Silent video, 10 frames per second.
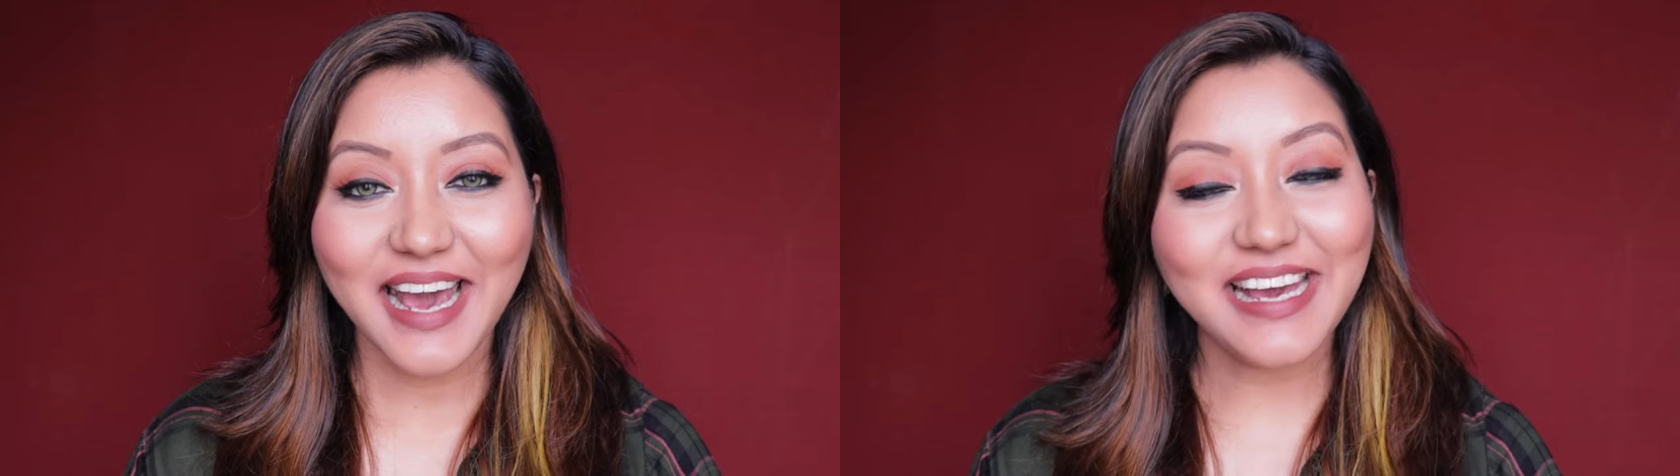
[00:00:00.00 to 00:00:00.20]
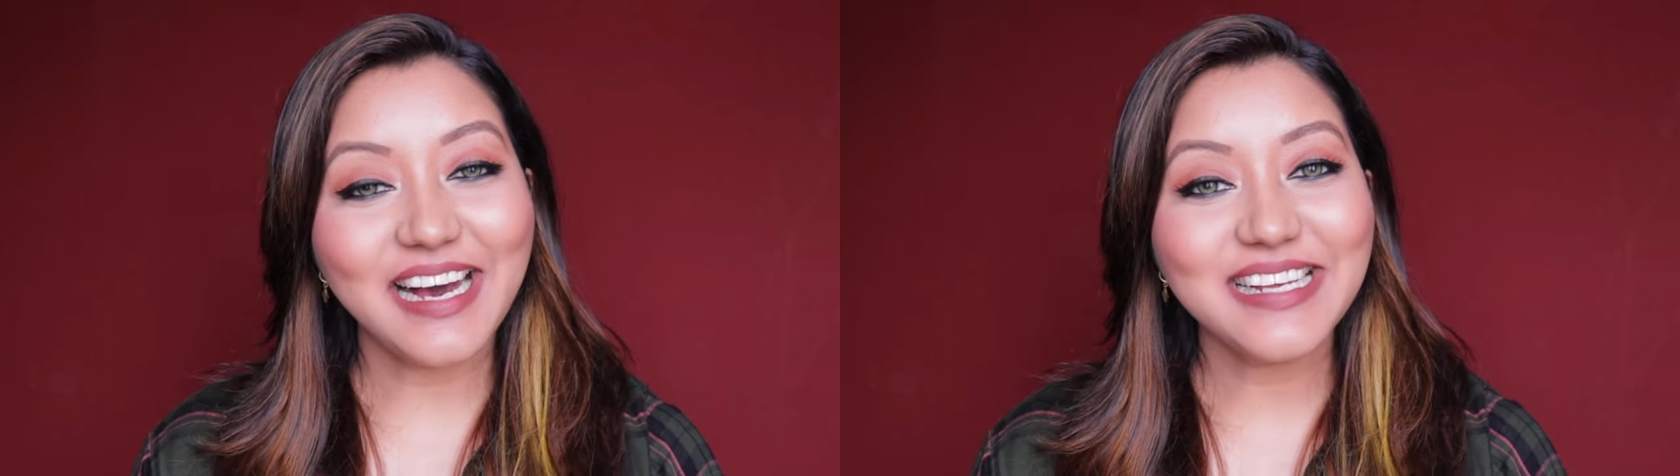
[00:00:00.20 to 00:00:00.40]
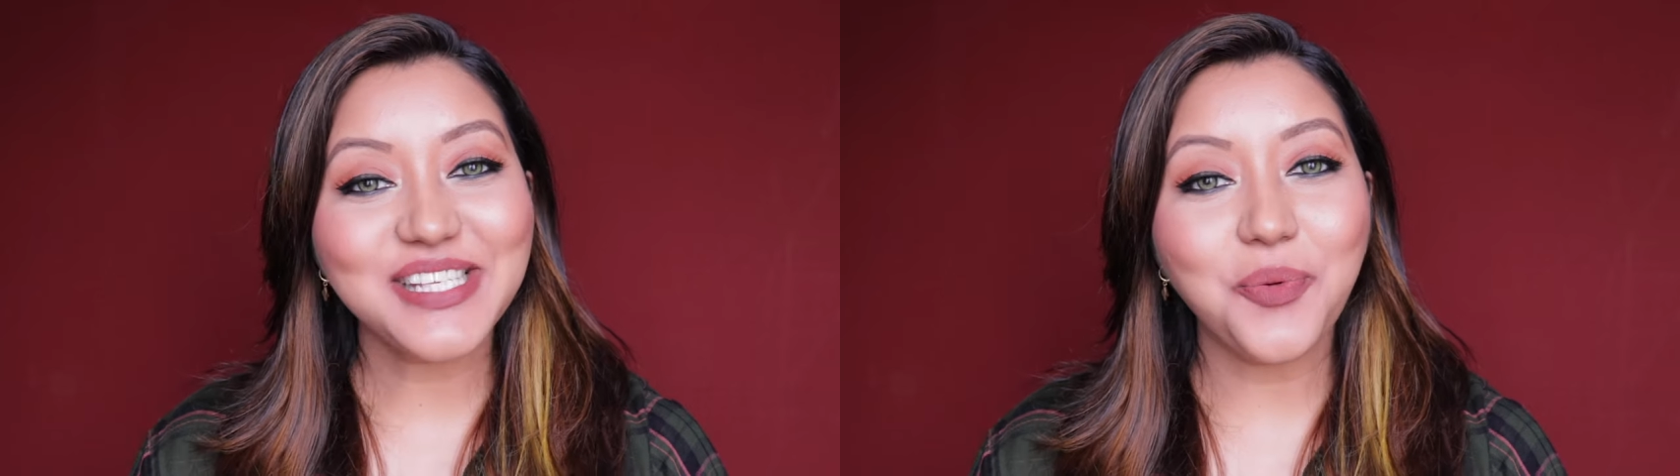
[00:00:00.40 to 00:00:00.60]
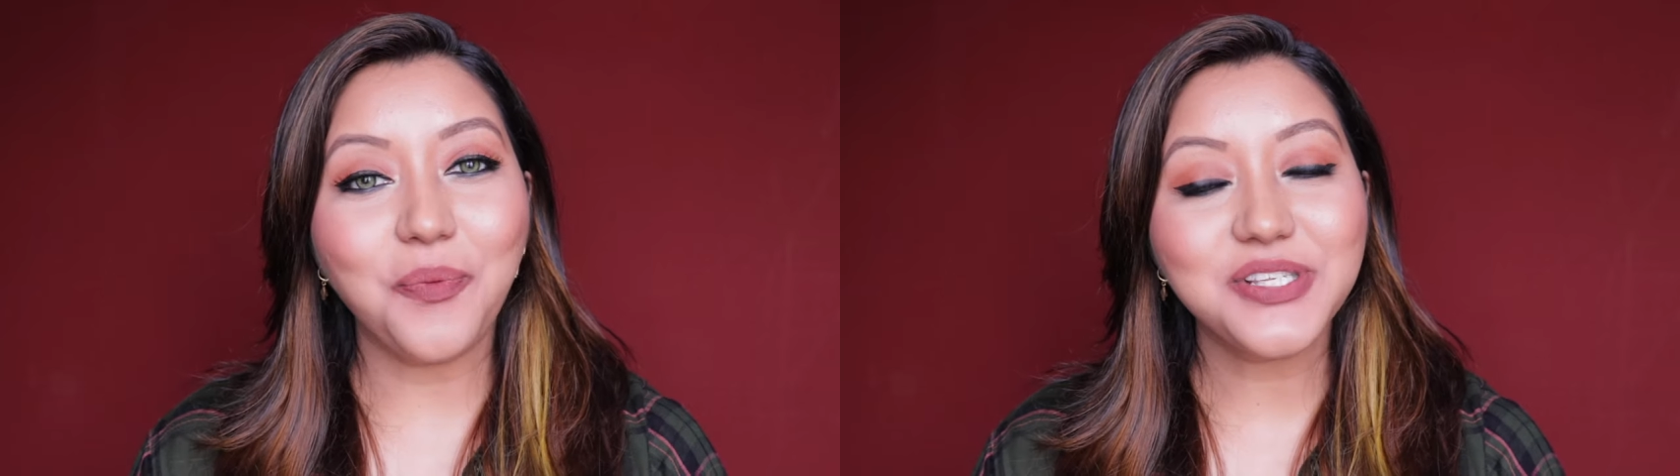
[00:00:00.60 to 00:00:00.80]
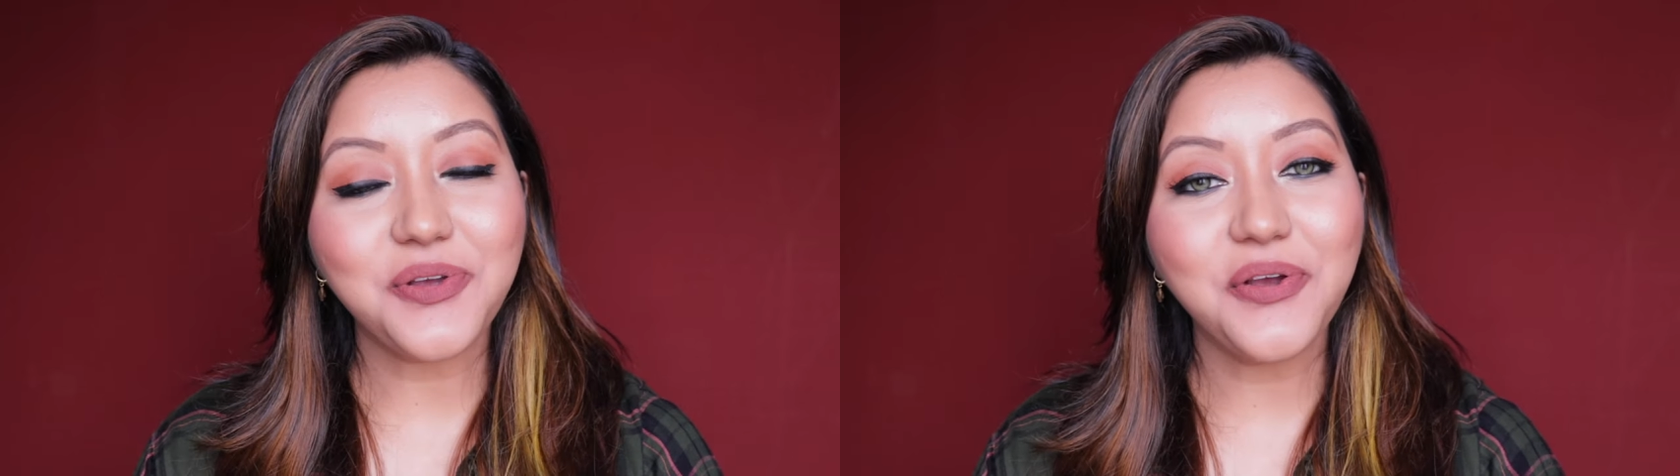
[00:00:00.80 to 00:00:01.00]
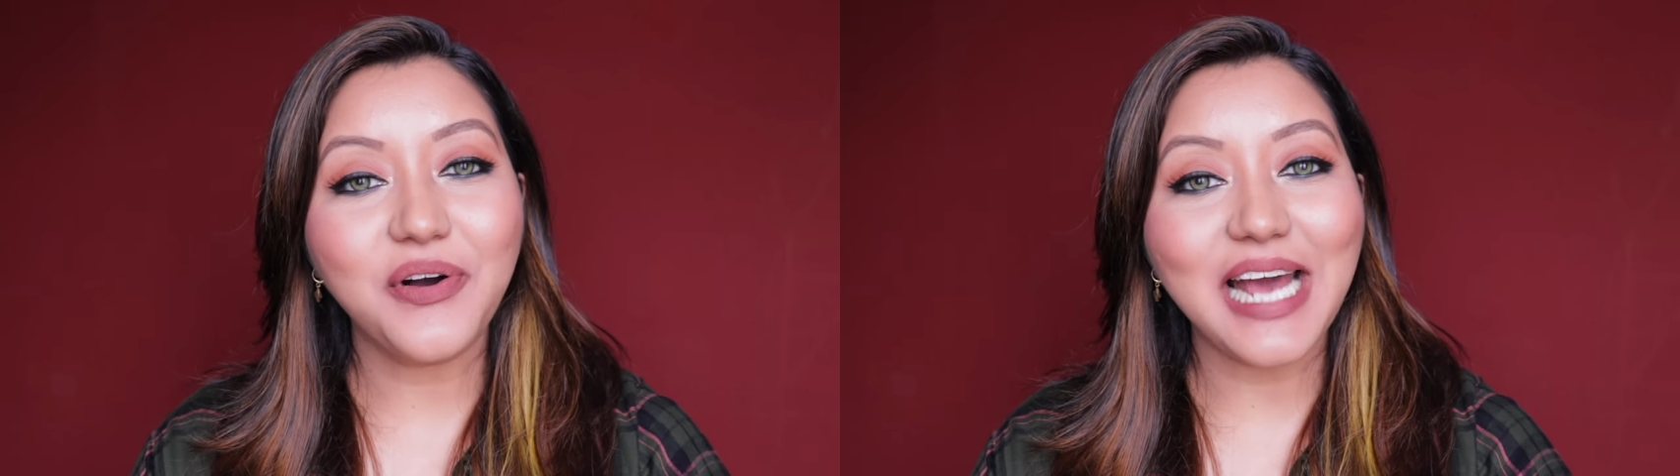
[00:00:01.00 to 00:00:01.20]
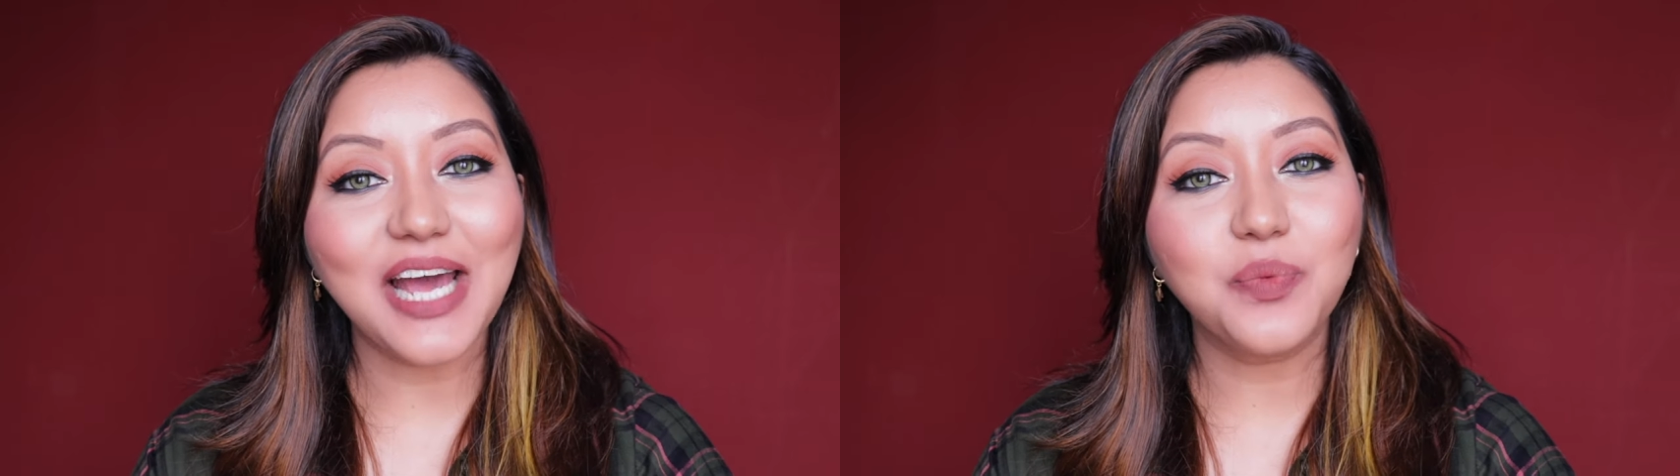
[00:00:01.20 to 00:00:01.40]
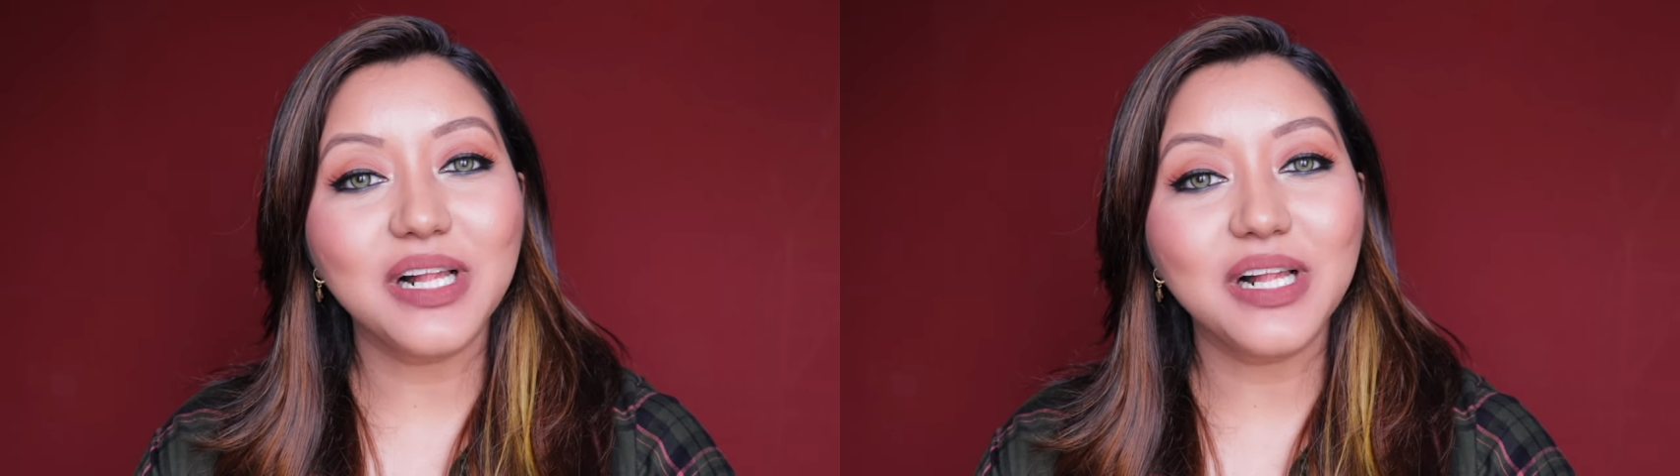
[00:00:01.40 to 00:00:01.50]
Hey guys, what's going on and